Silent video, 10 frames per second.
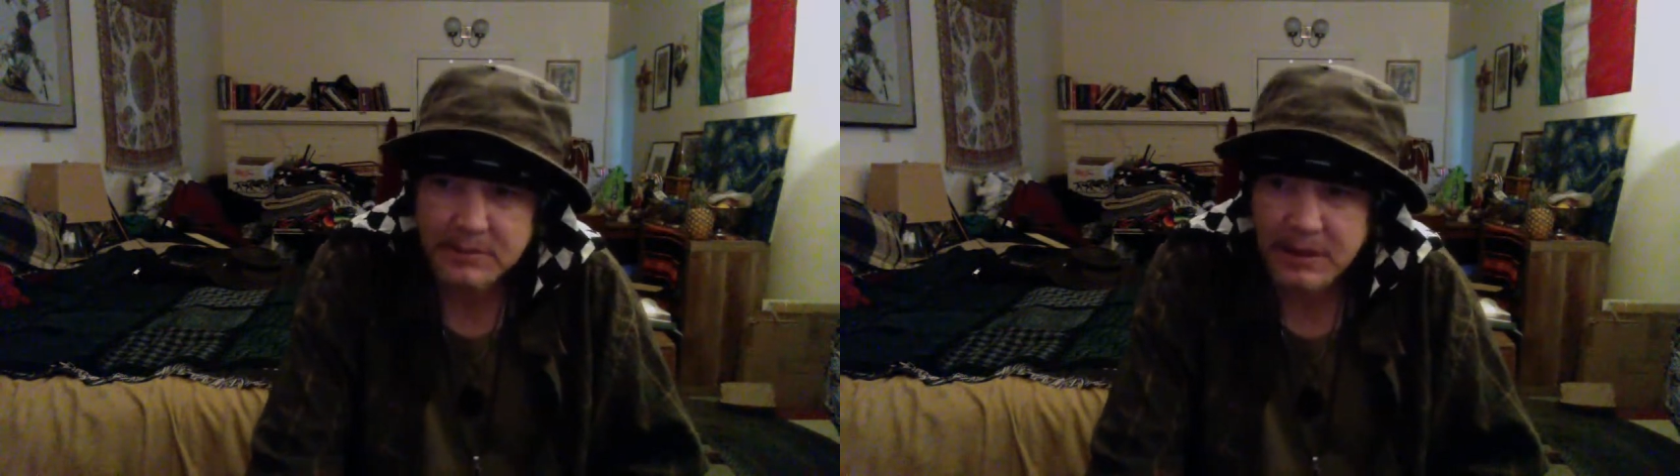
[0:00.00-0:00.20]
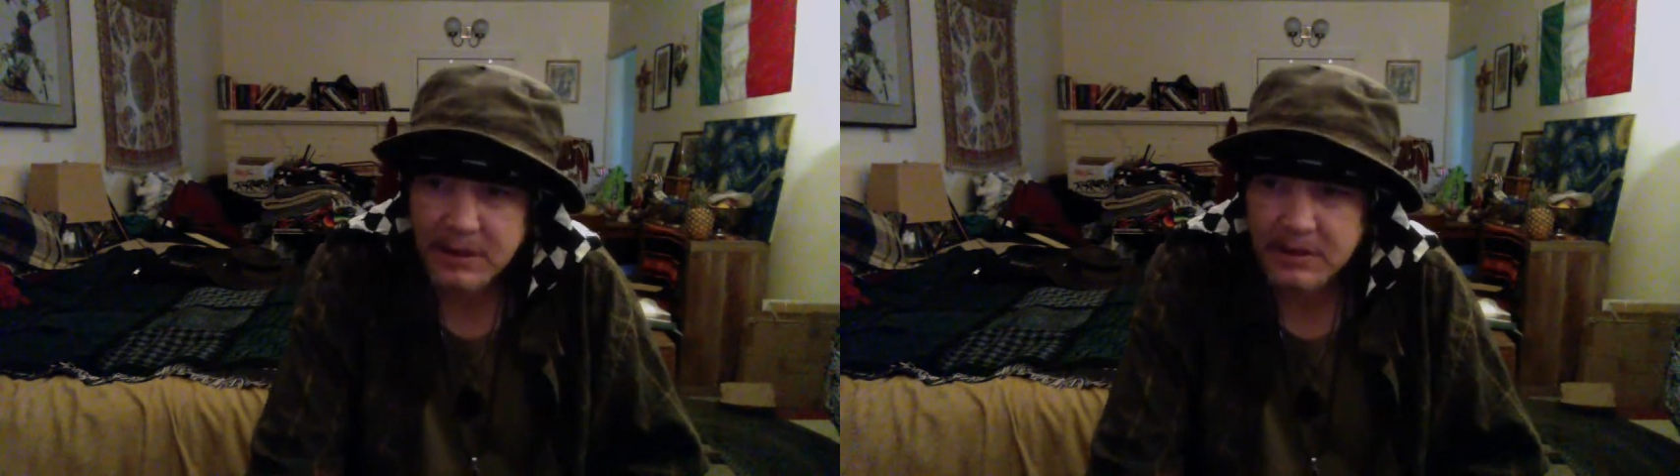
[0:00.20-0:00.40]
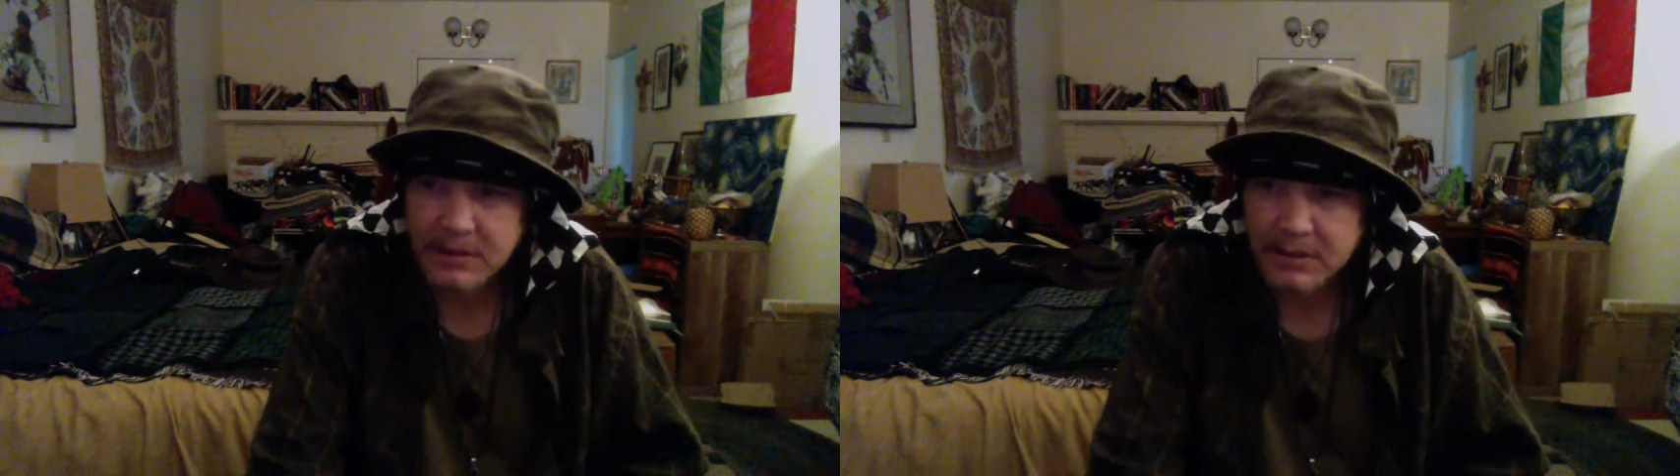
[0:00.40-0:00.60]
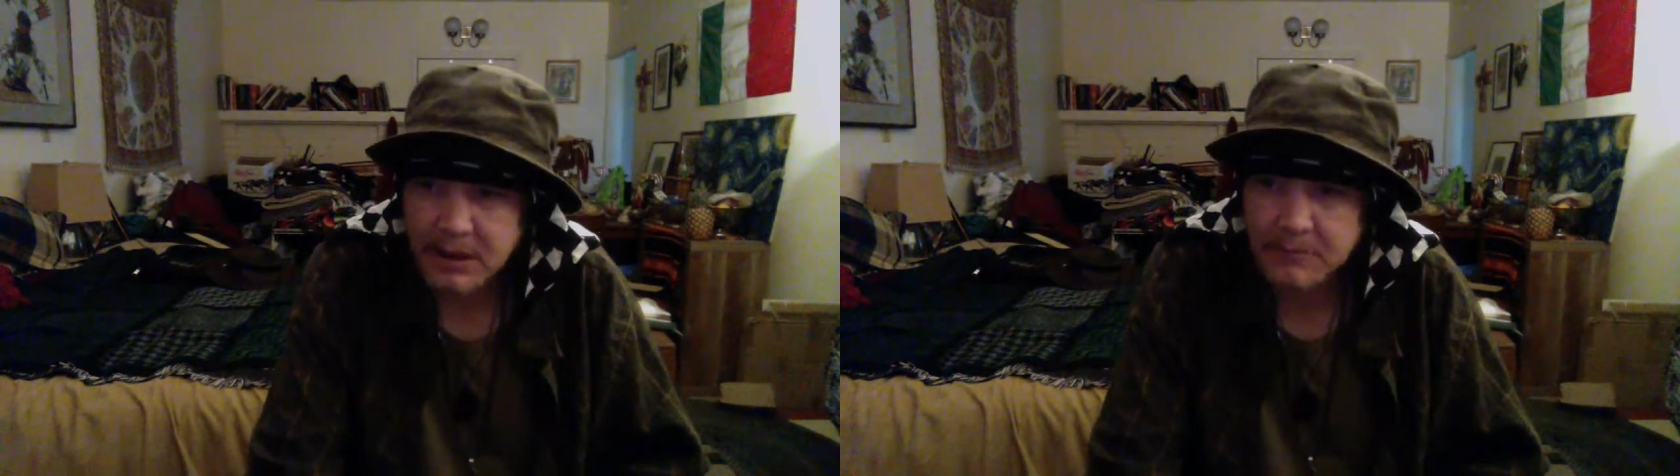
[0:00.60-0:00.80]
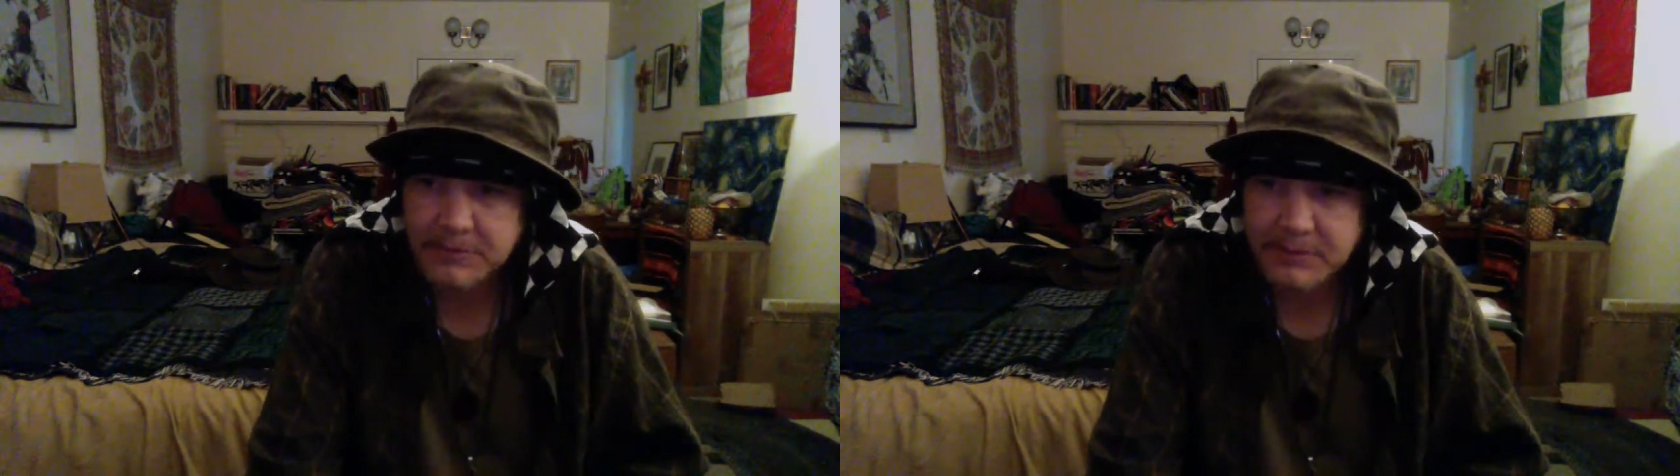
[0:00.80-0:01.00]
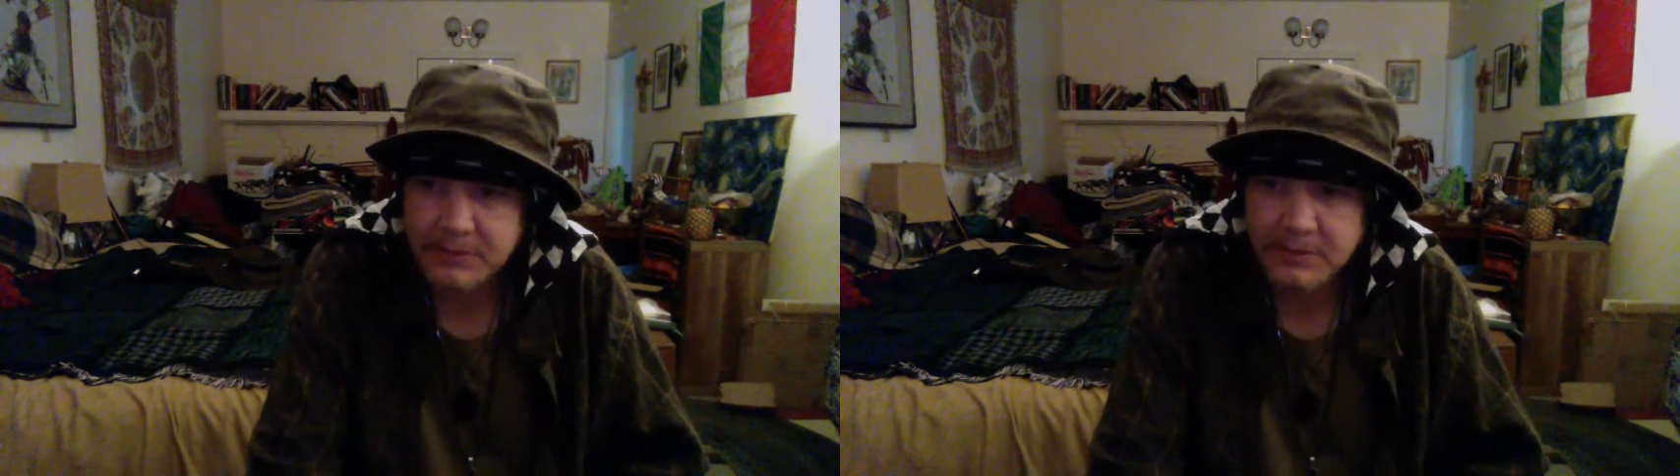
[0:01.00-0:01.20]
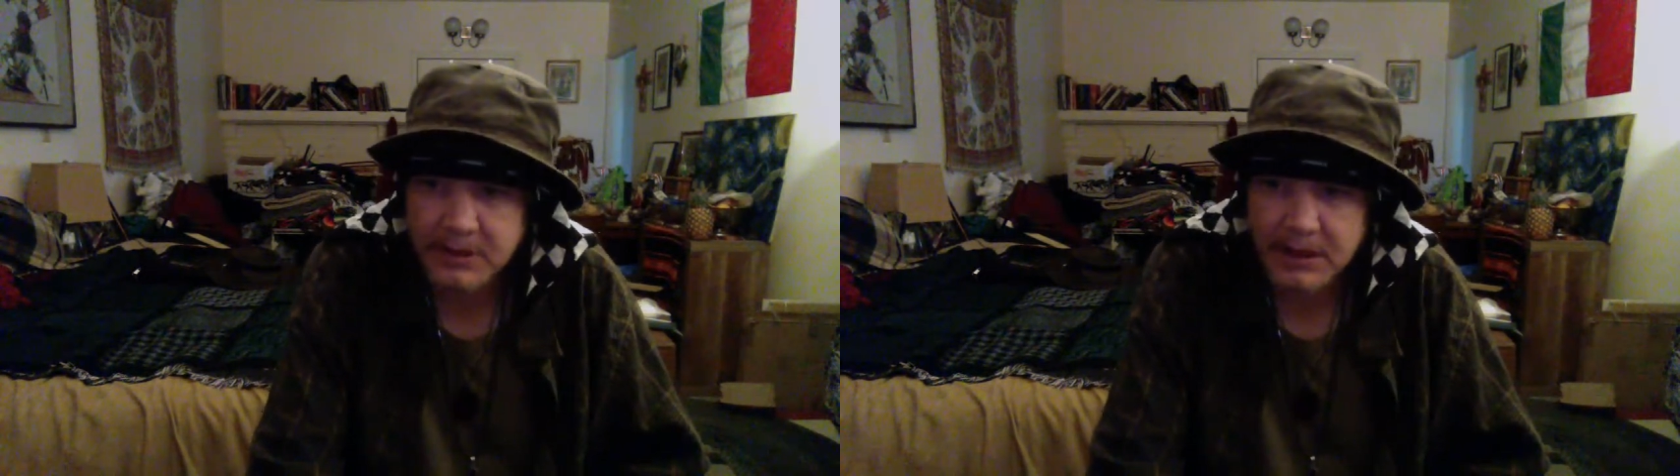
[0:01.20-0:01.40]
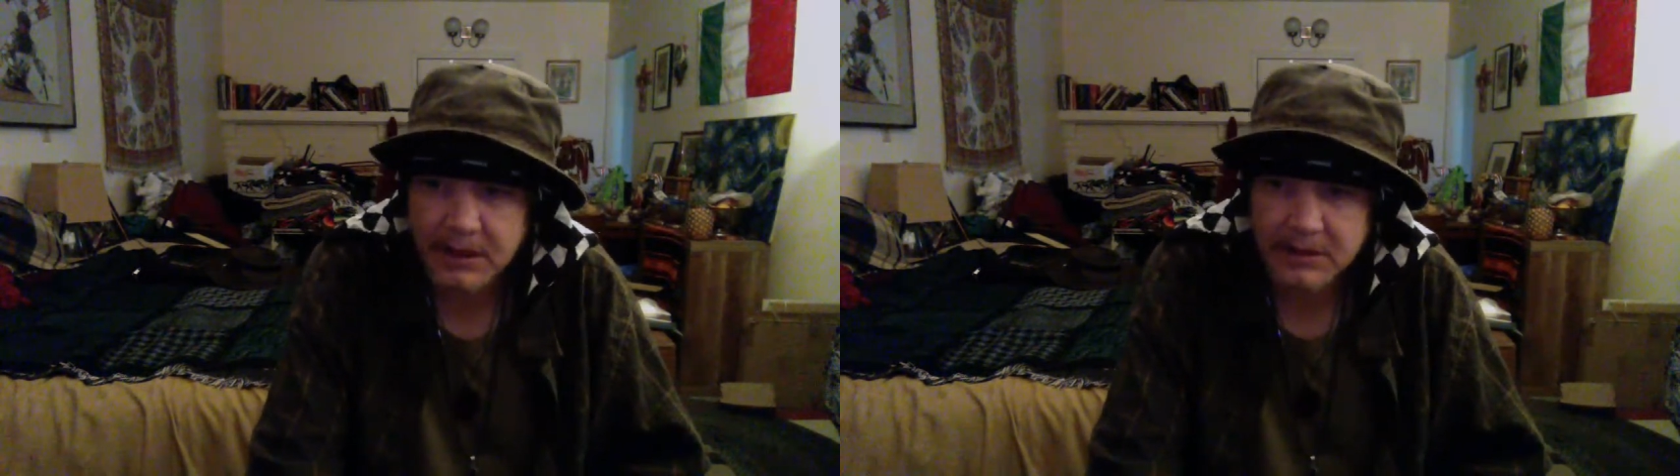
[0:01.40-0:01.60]
bad. I'm so
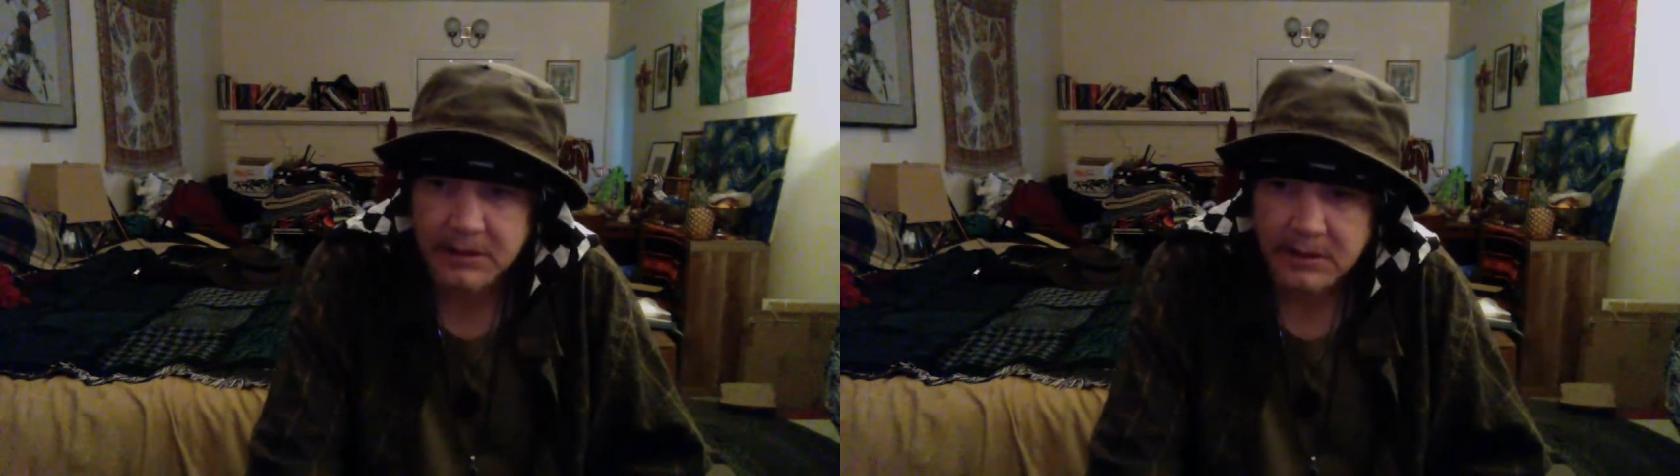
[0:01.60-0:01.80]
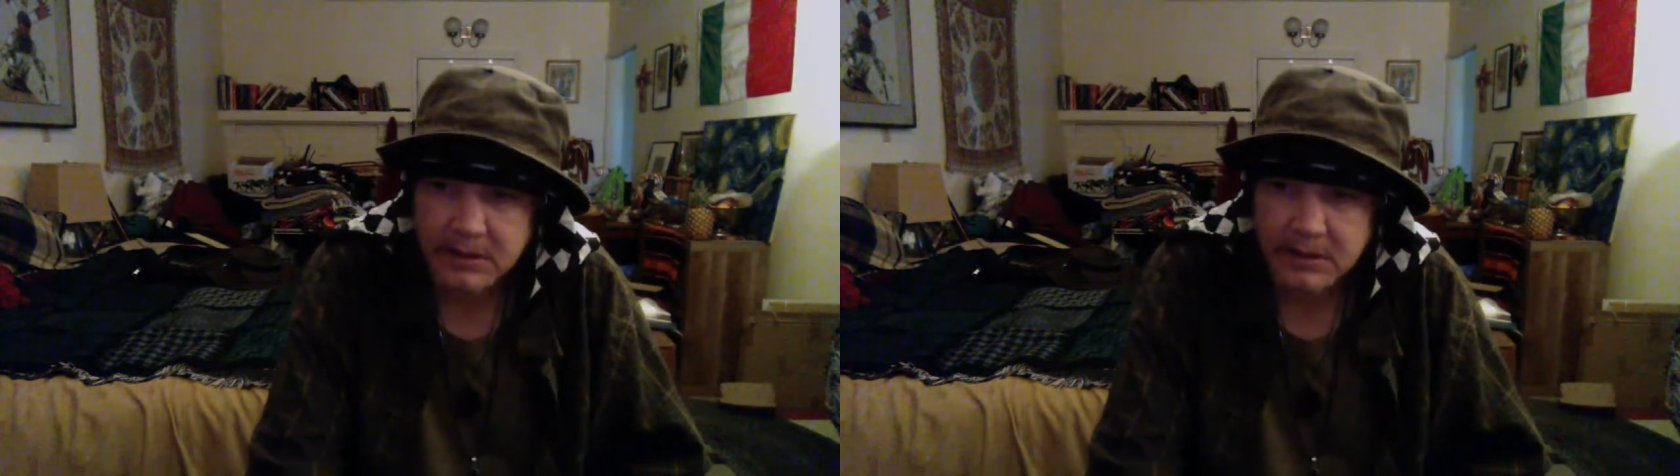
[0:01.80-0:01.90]
glad.